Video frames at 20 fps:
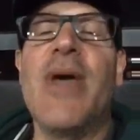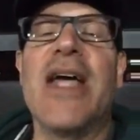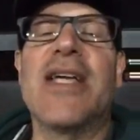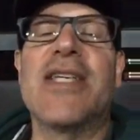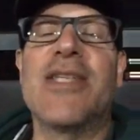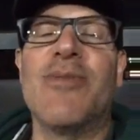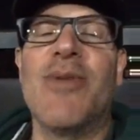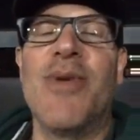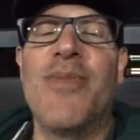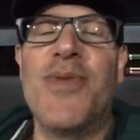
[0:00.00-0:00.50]

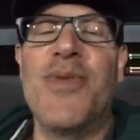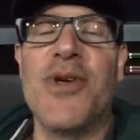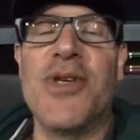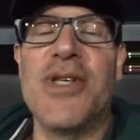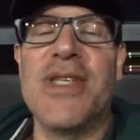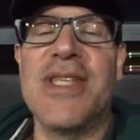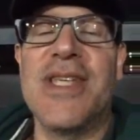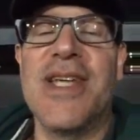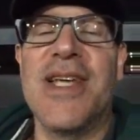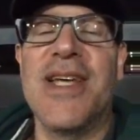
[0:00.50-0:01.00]
makes him appear.
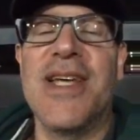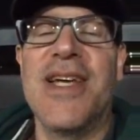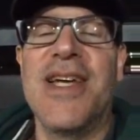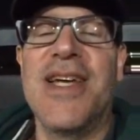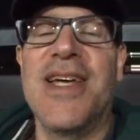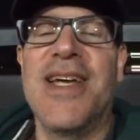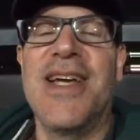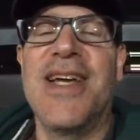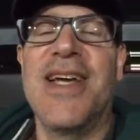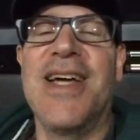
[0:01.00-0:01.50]

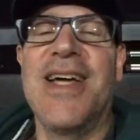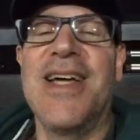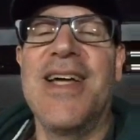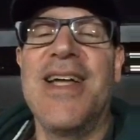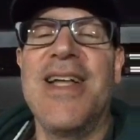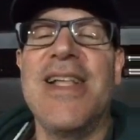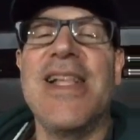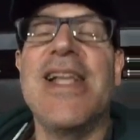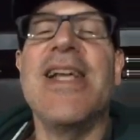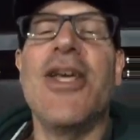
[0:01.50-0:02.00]

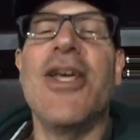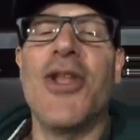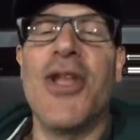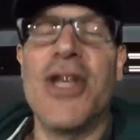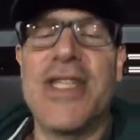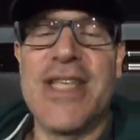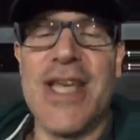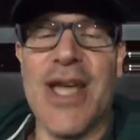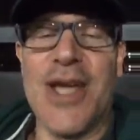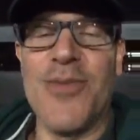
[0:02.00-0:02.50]
He
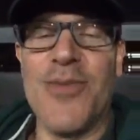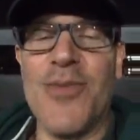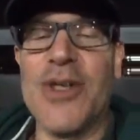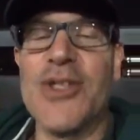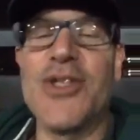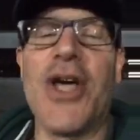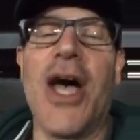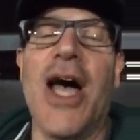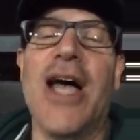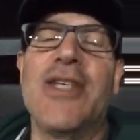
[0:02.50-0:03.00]
looks like a
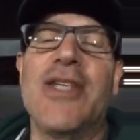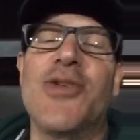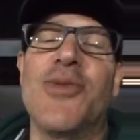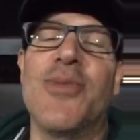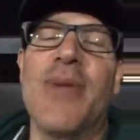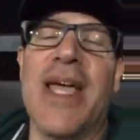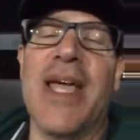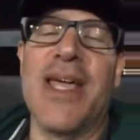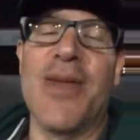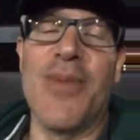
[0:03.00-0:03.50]
murderer. Guys, you're
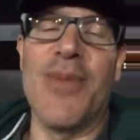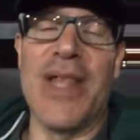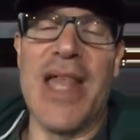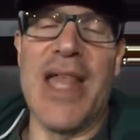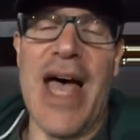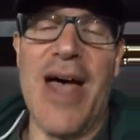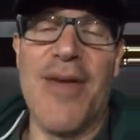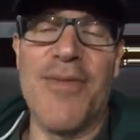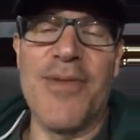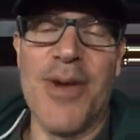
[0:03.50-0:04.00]
making me
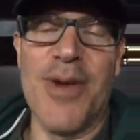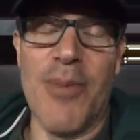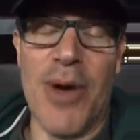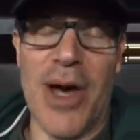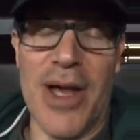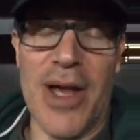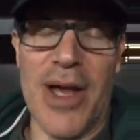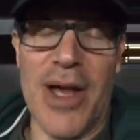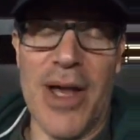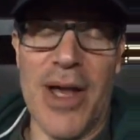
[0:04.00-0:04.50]
laugh. Come
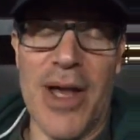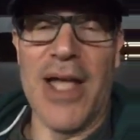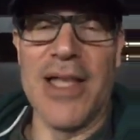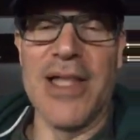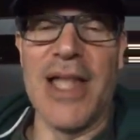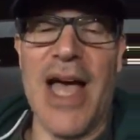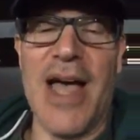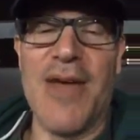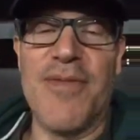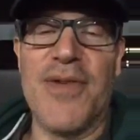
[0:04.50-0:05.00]
on, I'm
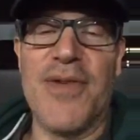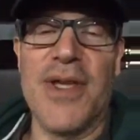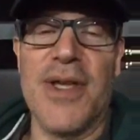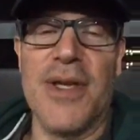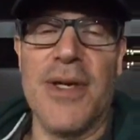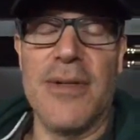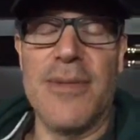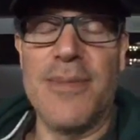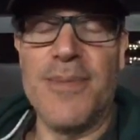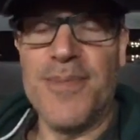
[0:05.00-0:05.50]
dying laughing
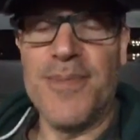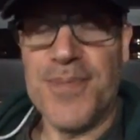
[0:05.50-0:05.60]
here.